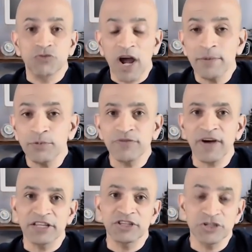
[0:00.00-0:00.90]
try and
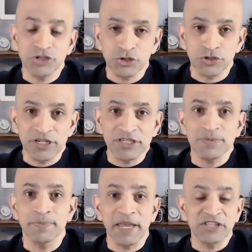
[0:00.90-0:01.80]
provide the
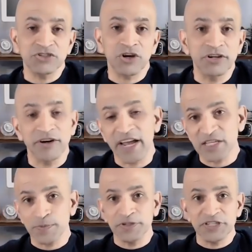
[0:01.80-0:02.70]
assurance based on our
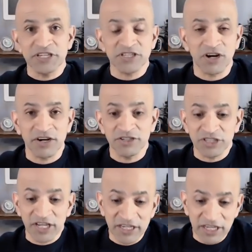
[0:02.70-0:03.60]
expertise, our
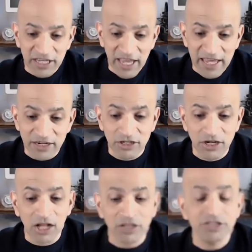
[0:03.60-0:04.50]
understanding, and our
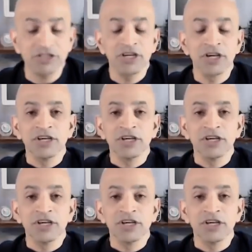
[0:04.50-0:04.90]
knowledge.